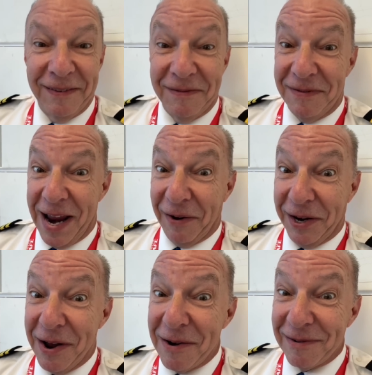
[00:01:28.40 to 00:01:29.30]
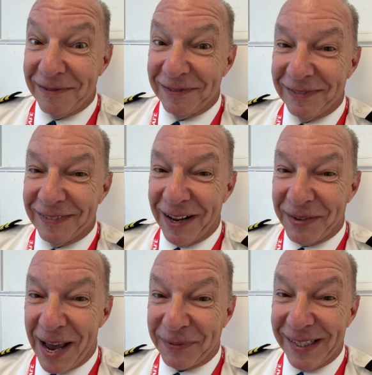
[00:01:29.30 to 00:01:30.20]
Now you know. I'm
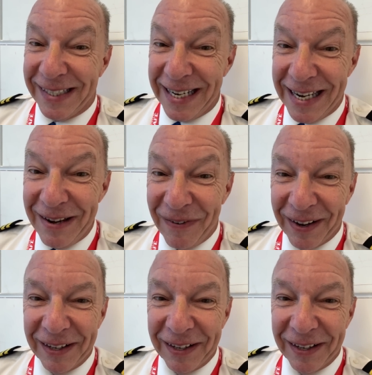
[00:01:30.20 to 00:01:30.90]
Captain Steve.